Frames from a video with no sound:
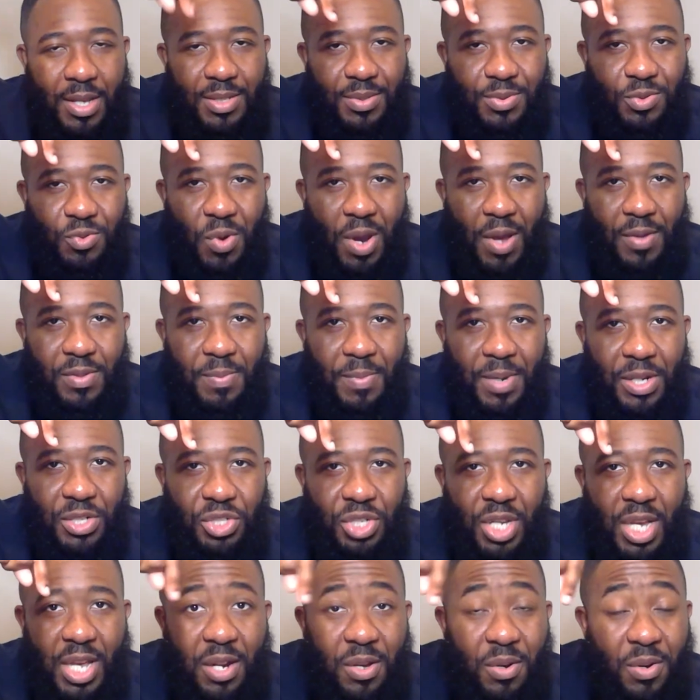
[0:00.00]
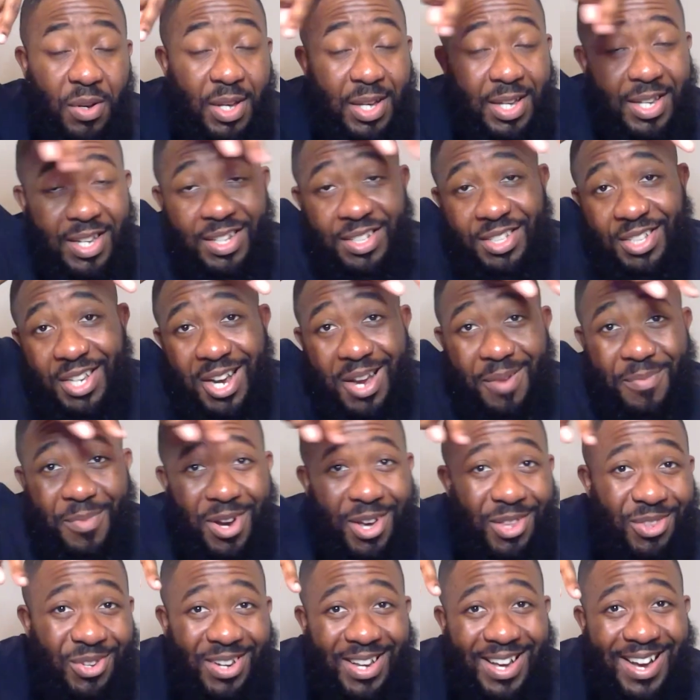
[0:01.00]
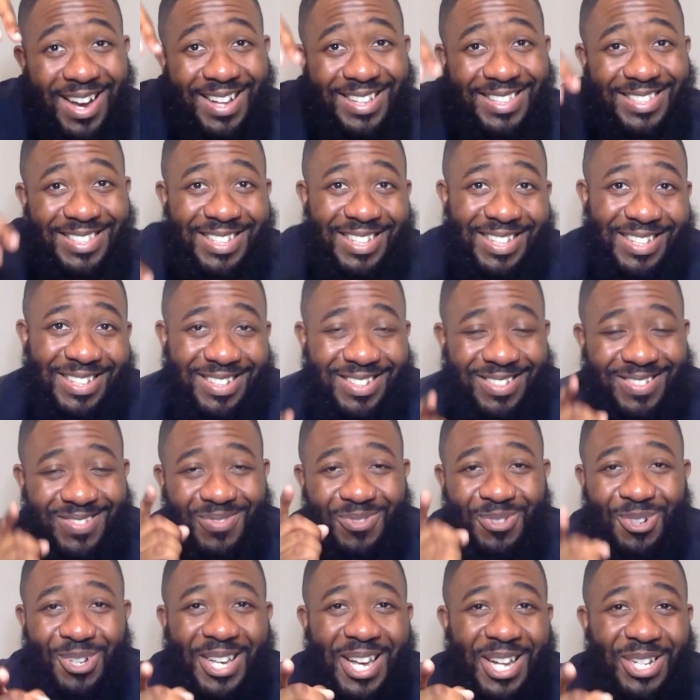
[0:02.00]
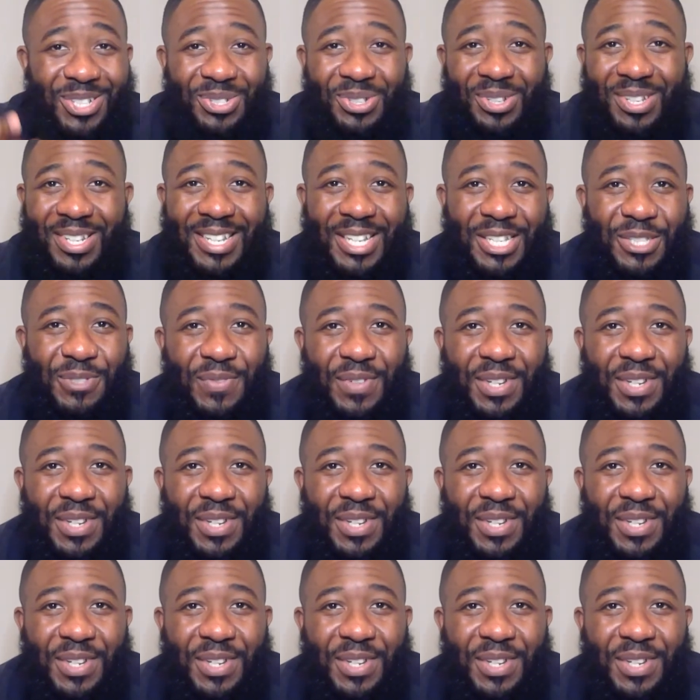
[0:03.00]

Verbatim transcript: subscribe to my channel, check out my other content. We'll catch you on the next